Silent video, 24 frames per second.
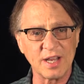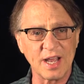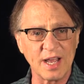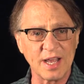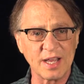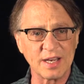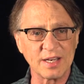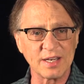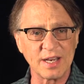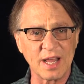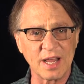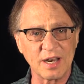
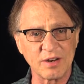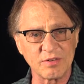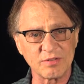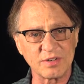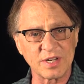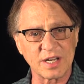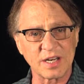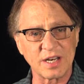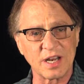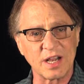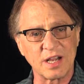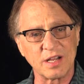N,
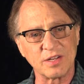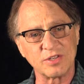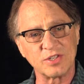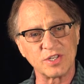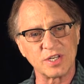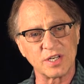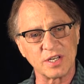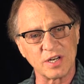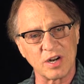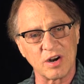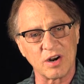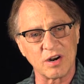
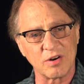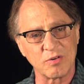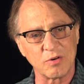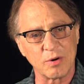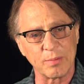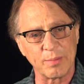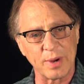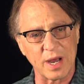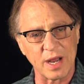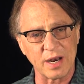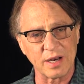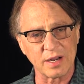nanotechnology, and R,
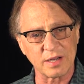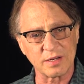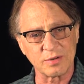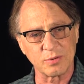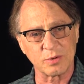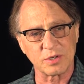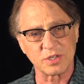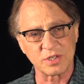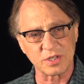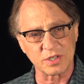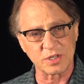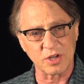robotics,
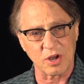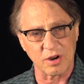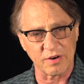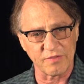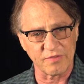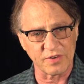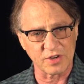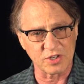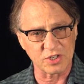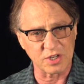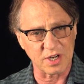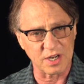which is
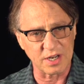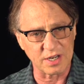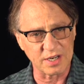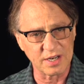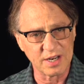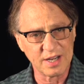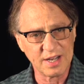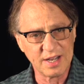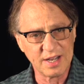artificial